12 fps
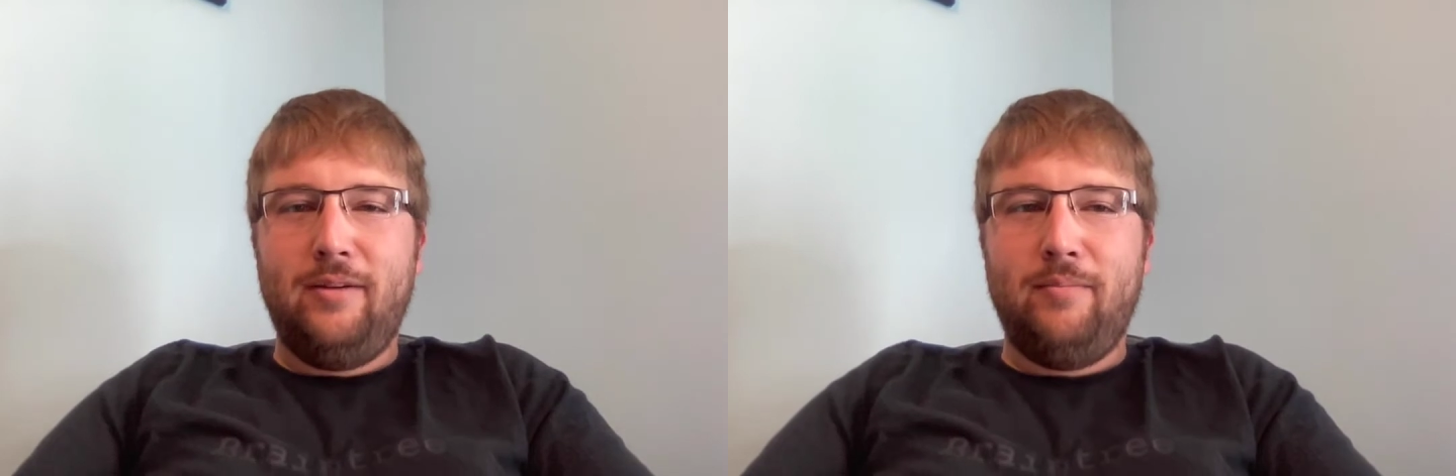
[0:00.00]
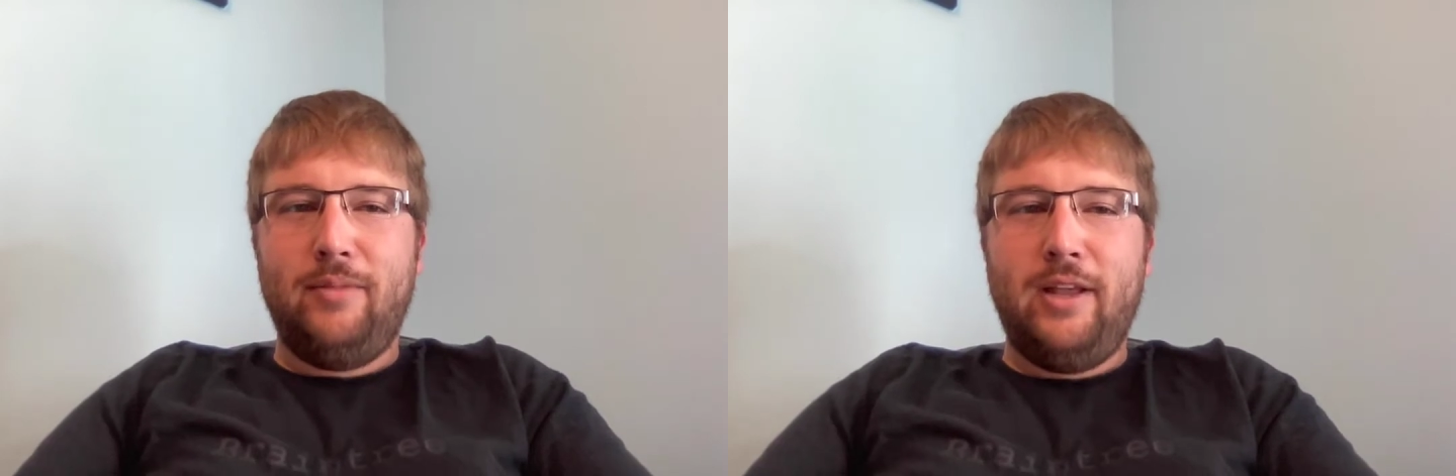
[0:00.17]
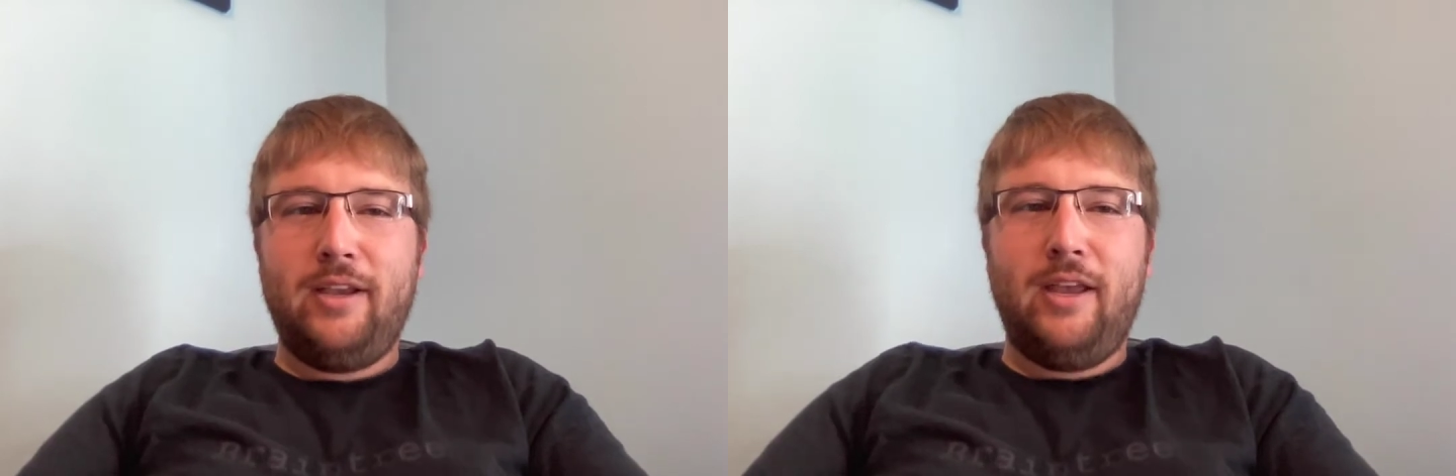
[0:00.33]

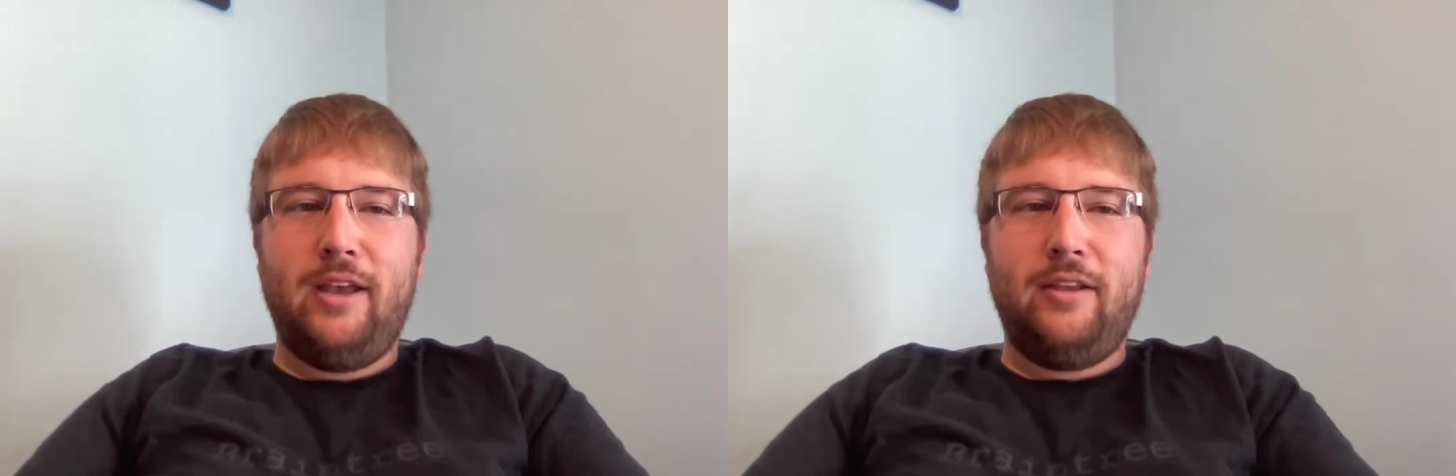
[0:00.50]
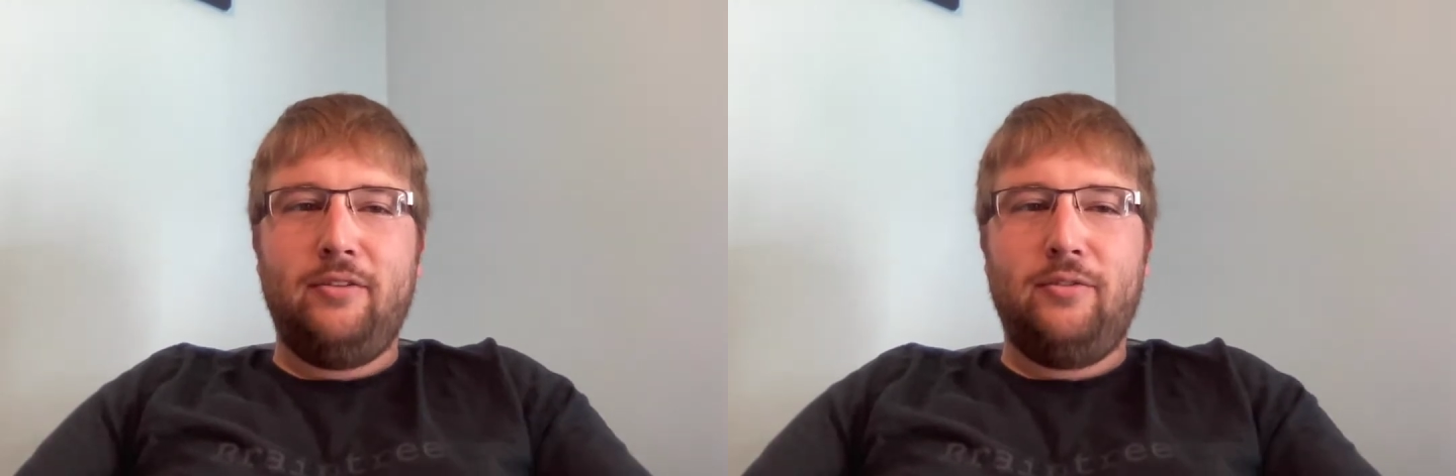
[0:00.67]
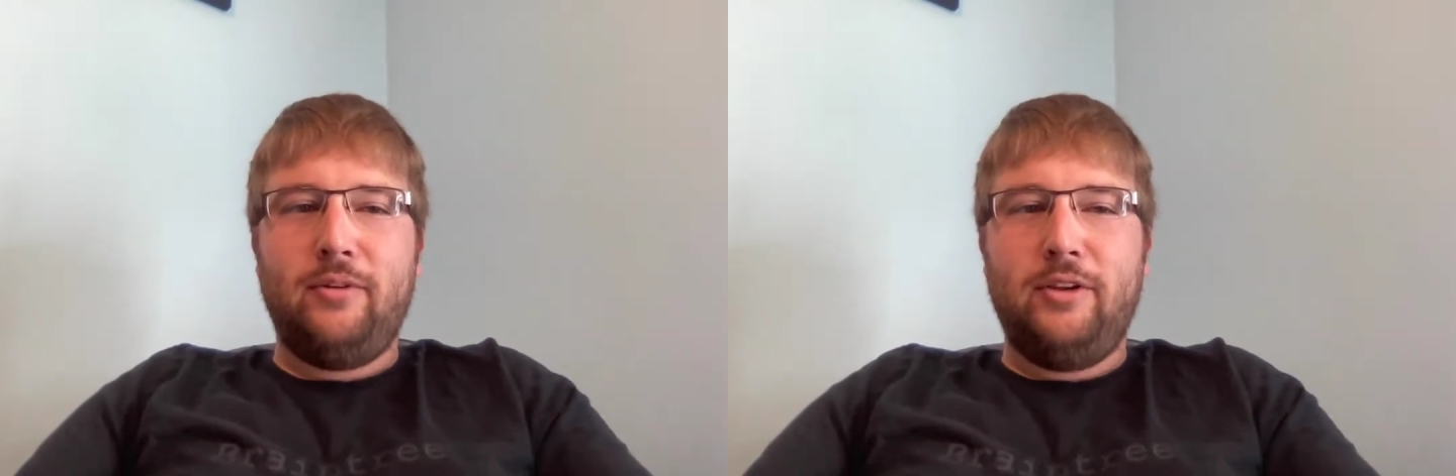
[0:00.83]
Black
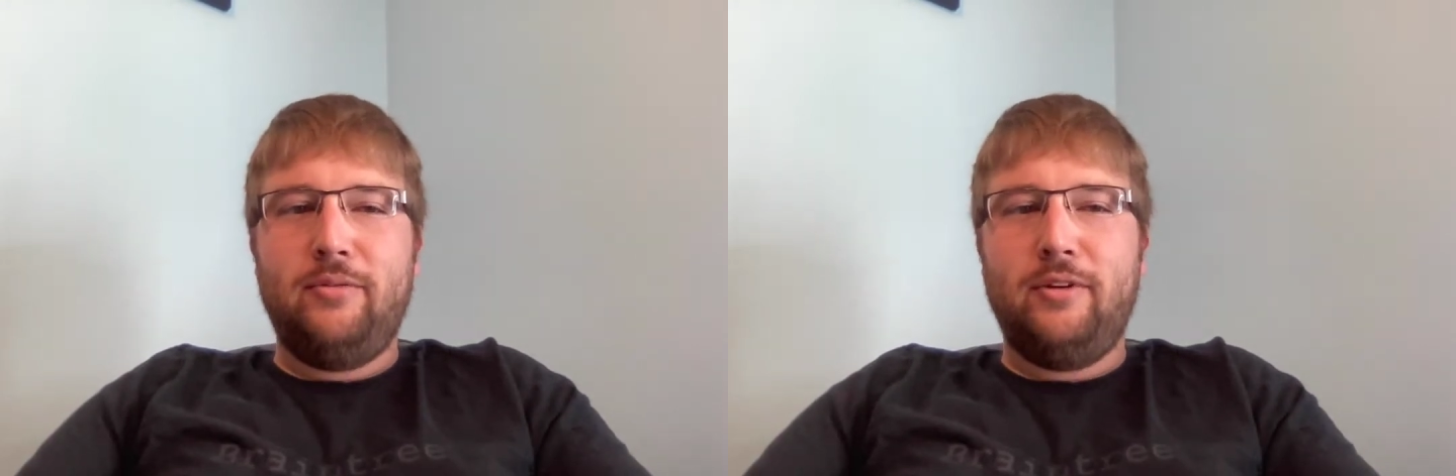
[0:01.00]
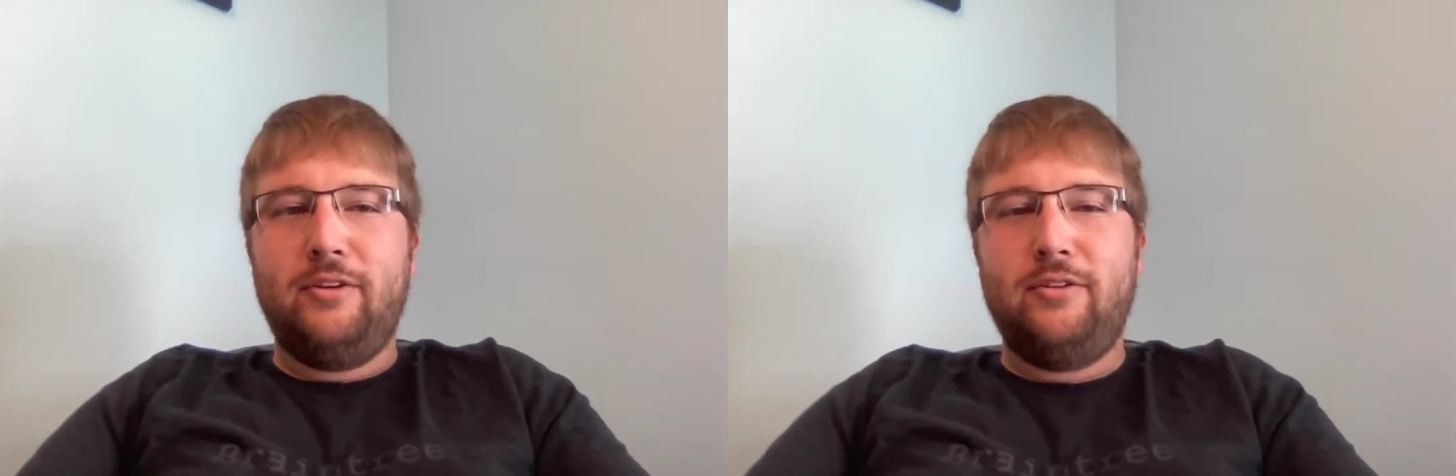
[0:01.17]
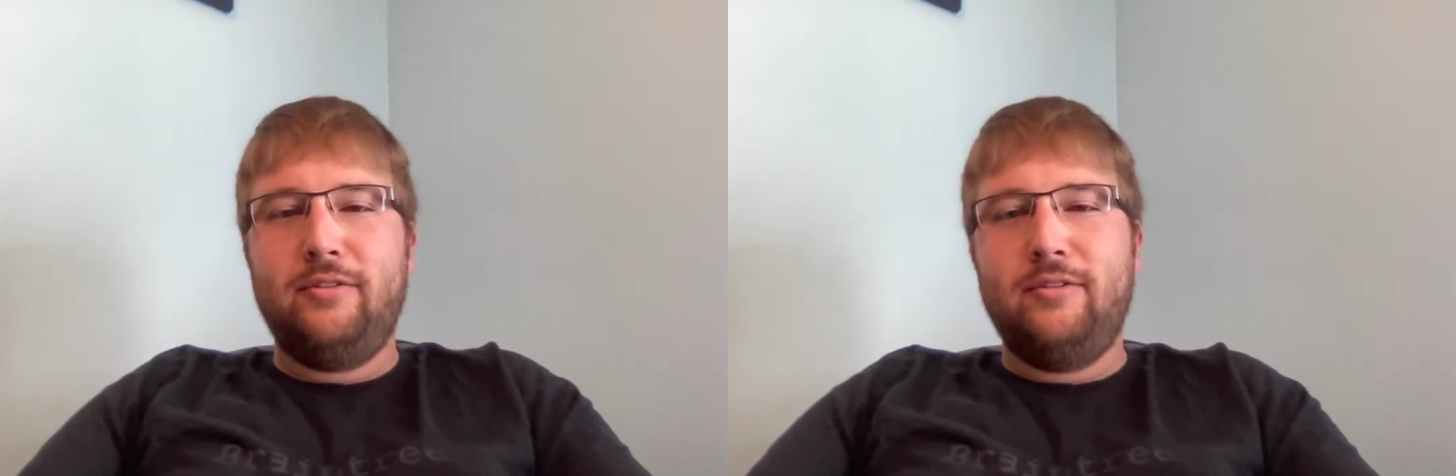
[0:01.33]
Hat
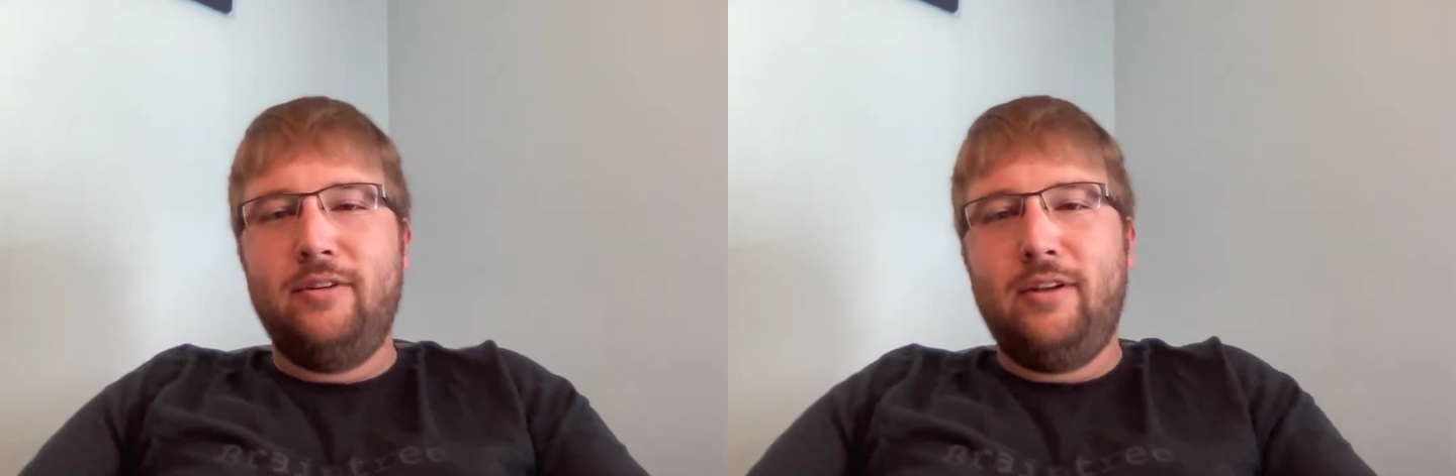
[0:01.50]
2022.